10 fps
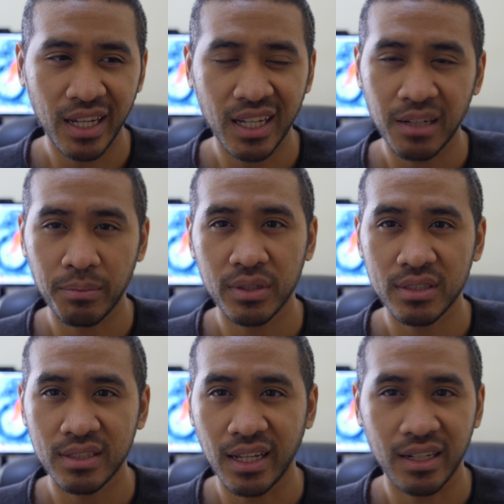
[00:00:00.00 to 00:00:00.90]
you're that kind of
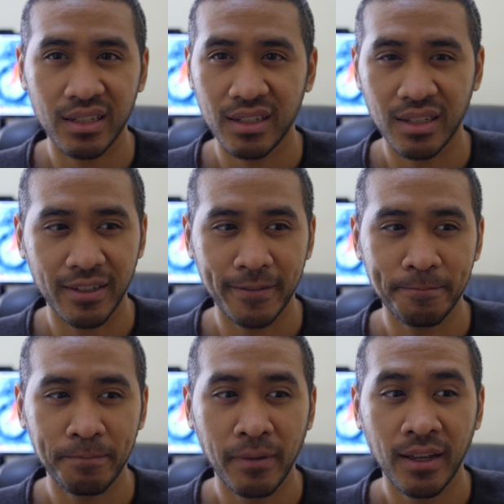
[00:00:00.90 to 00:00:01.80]
person that
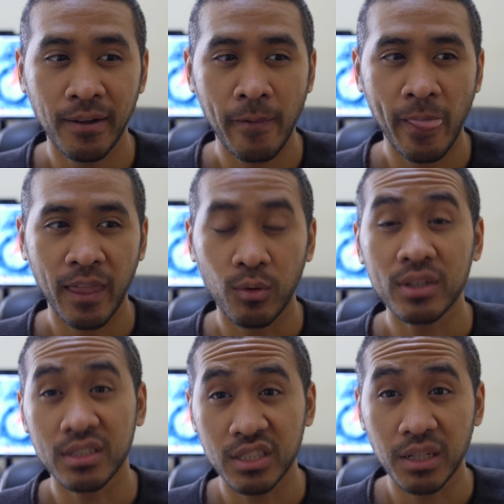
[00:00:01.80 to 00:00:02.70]

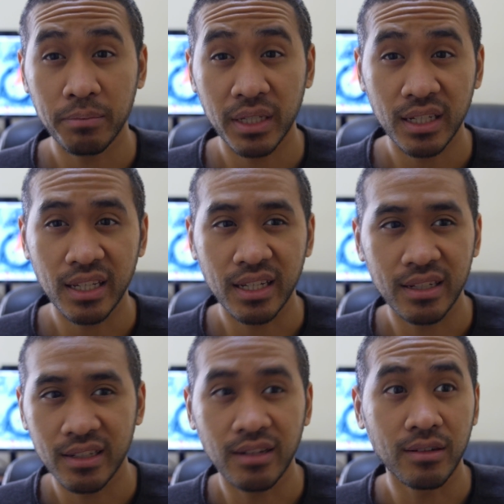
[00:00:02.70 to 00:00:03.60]
wants to jump in
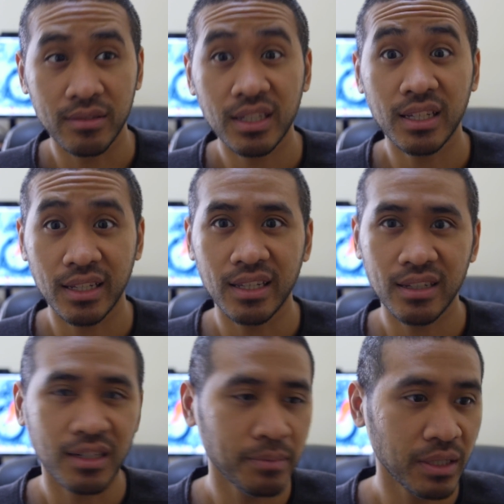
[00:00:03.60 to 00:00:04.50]
and thinking that
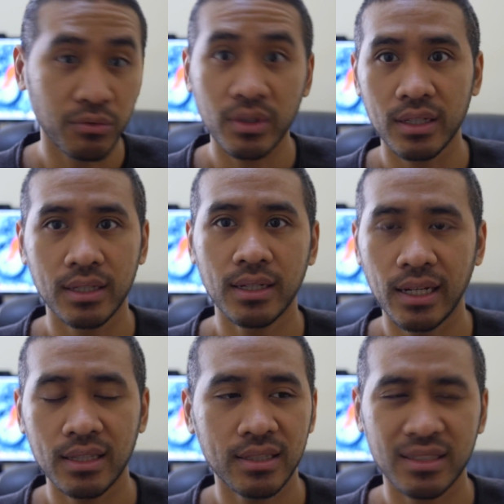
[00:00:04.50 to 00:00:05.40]
you're gonna be really
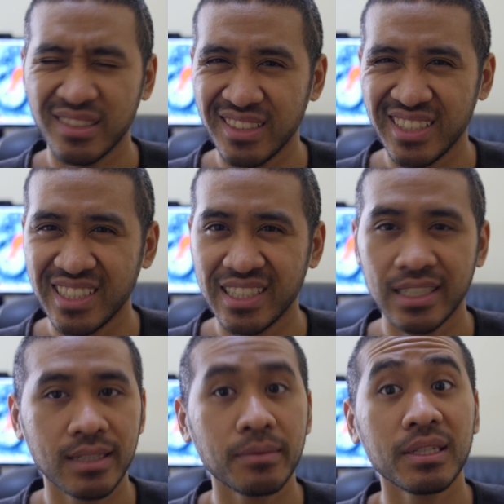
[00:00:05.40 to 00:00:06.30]
good at this,
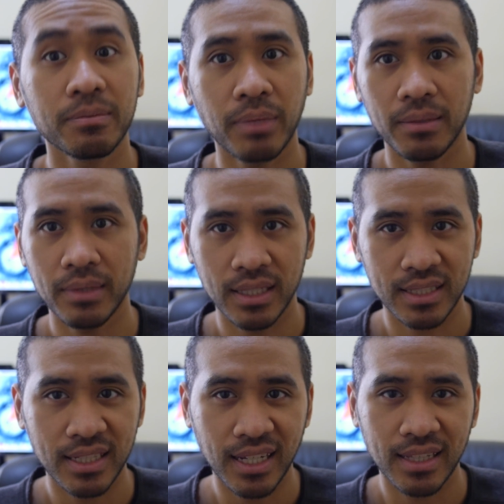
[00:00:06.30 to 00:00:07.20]
this probably
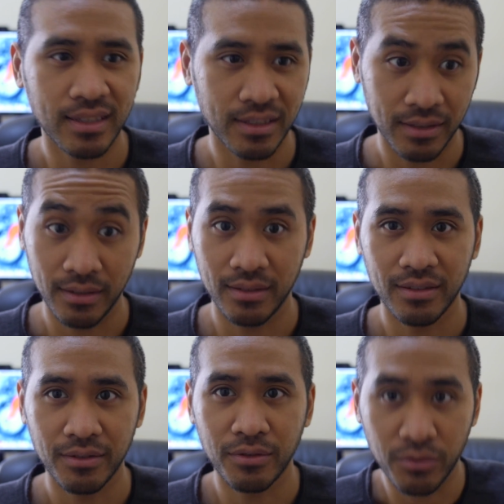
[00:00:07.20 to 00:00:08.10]
is not the
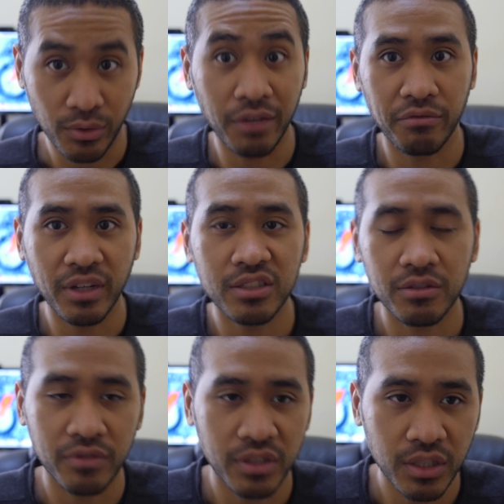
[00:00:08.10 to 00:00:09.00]
right
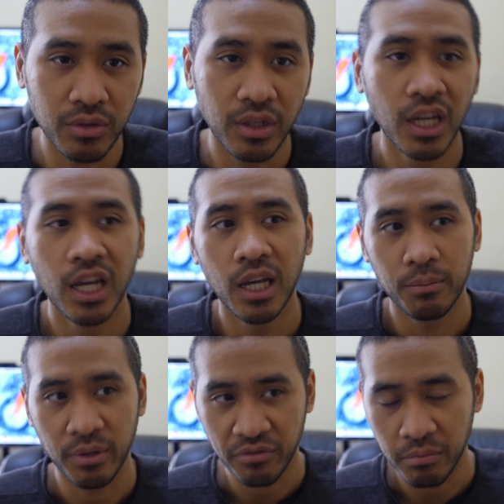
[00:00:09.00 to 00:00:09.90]
venture for you.
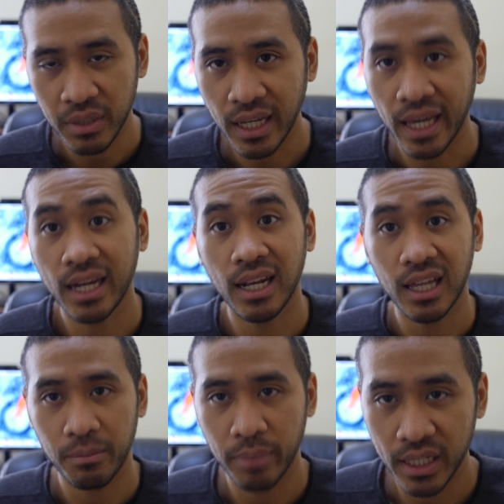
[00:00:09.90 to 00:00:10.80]
But for me, I had a
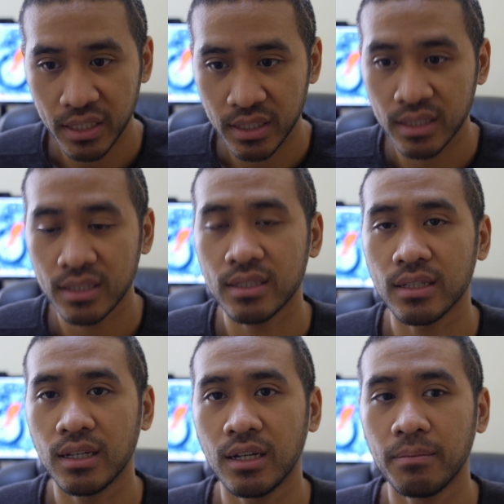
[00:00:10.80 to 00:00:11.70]
lot of
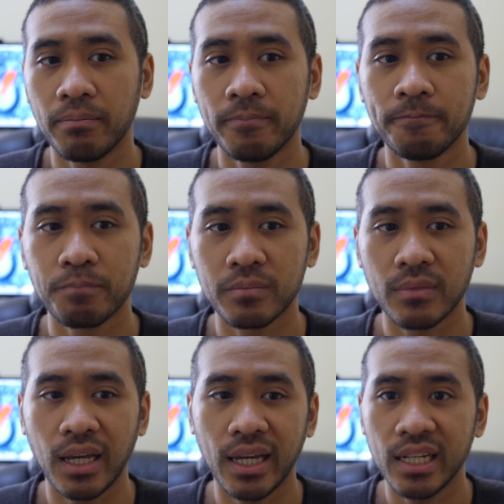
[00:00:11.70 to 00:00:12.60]
patience.
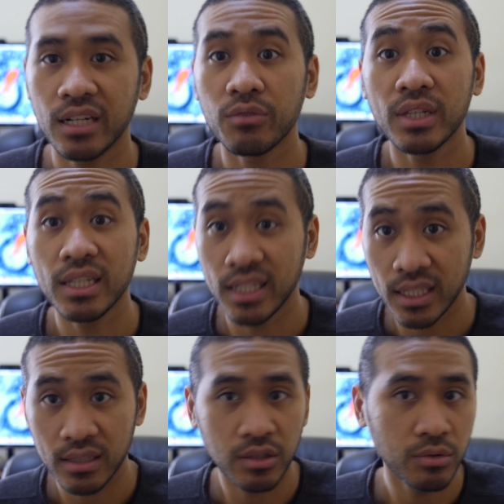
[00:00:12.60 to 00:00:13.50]
I didn't really
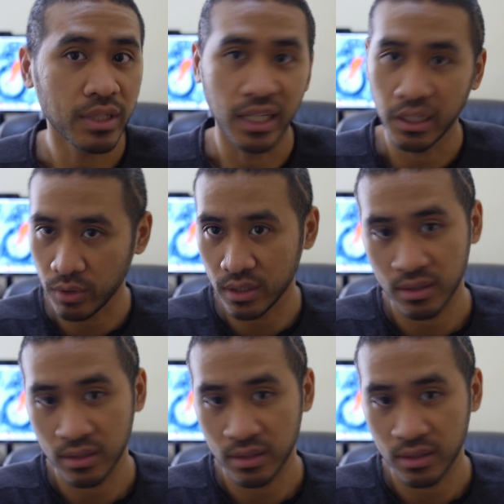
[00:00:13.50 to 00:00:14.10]
need to use I